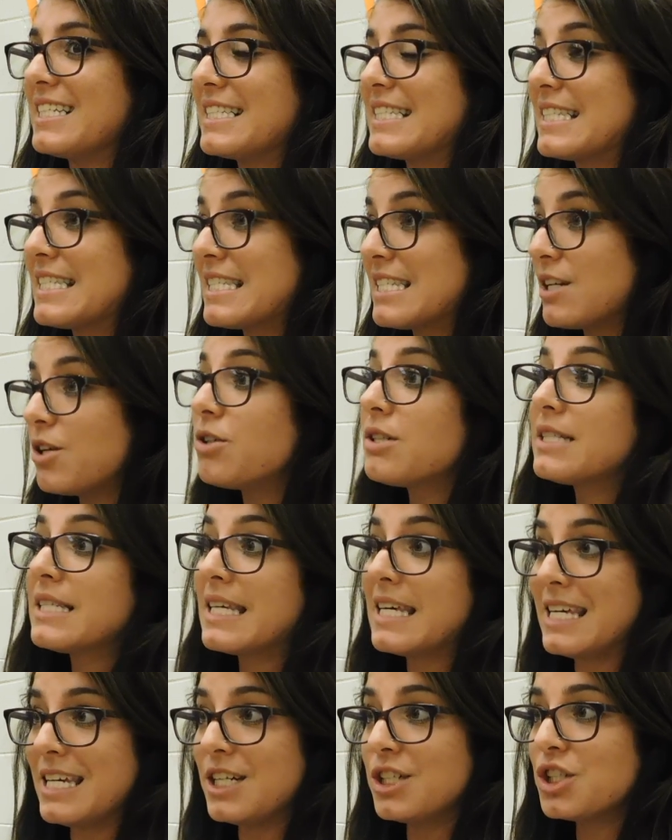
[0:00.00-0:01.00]
still
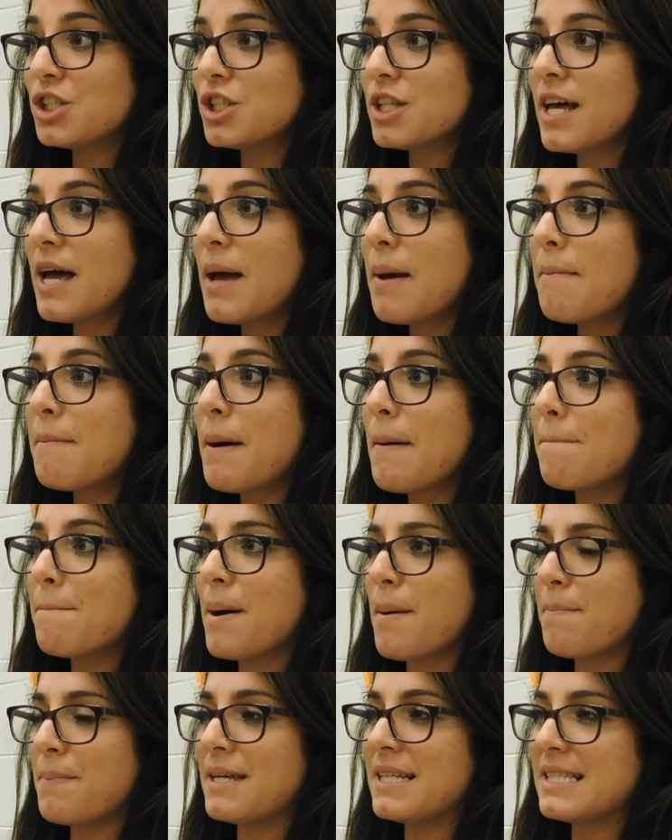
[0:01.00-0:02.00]
teach them,
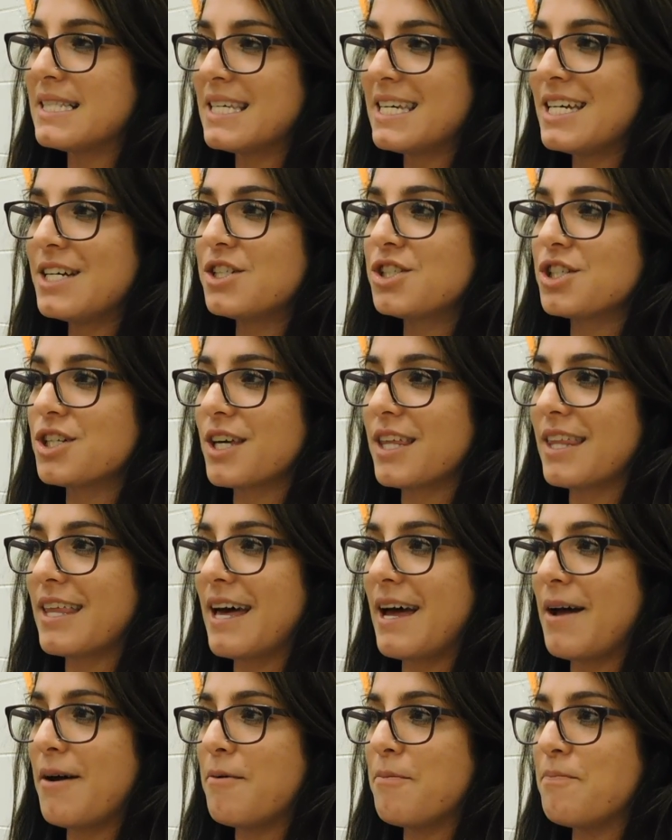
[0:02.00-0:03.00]
but be teaching
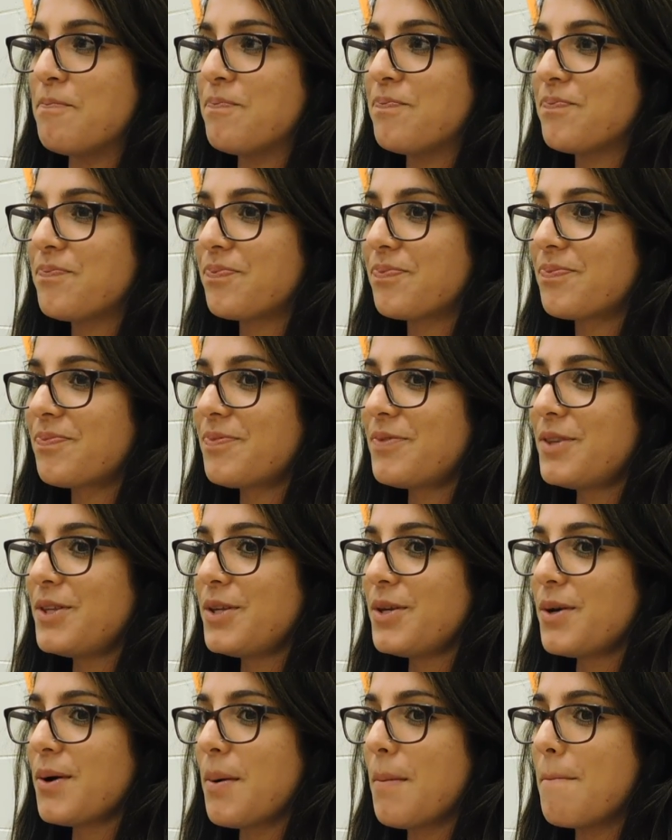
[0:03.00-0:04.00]
them
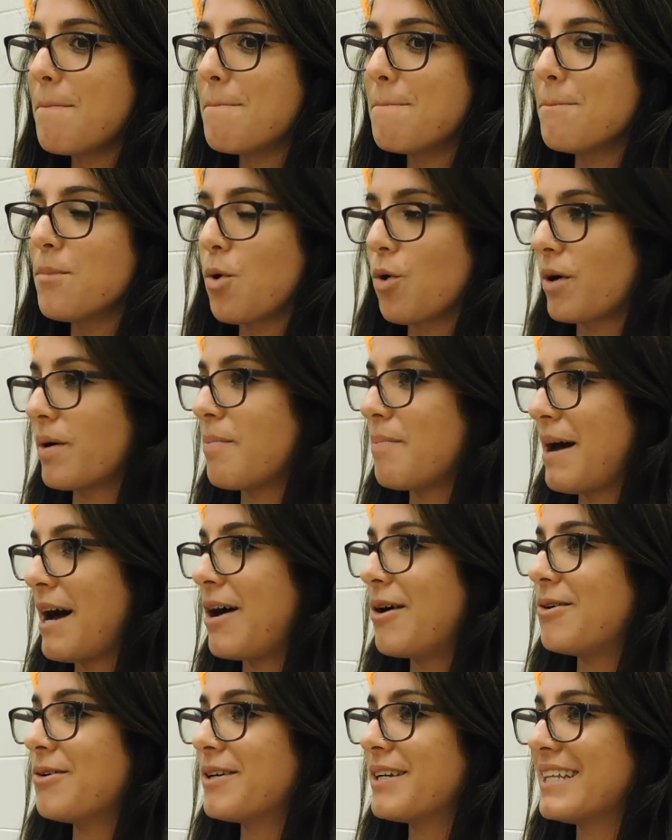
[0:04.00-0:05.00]
more
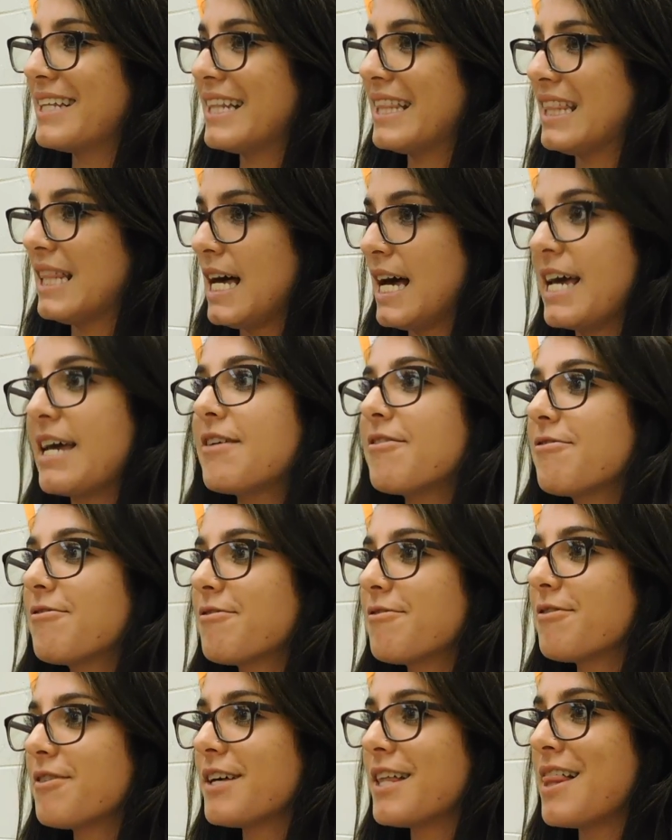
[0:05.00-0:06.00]
about
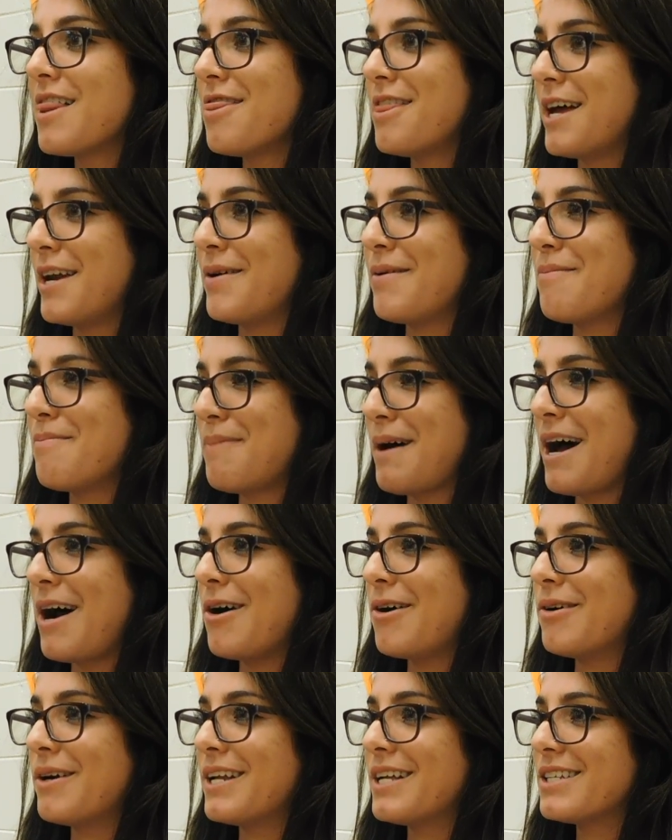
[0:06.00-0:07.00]
life than
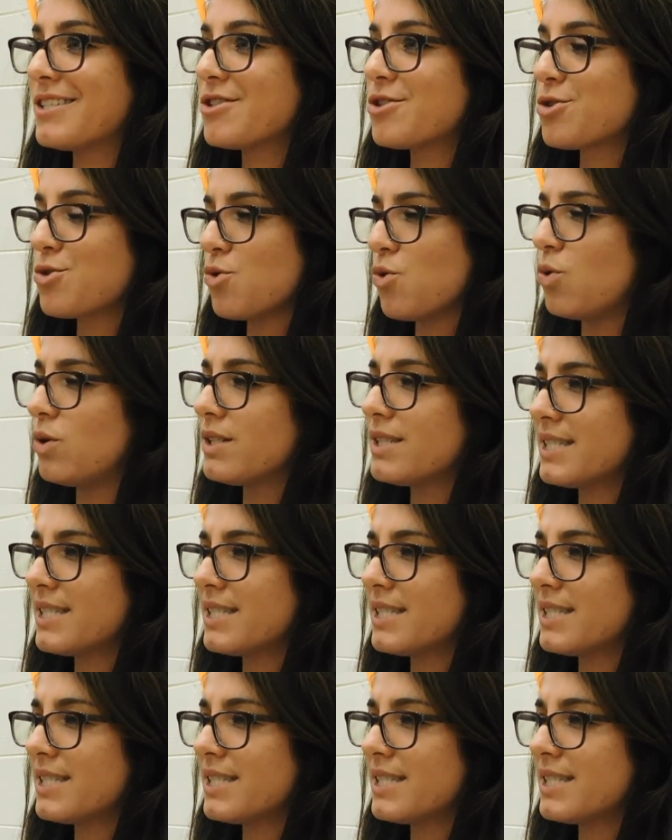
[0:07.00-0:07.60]
about school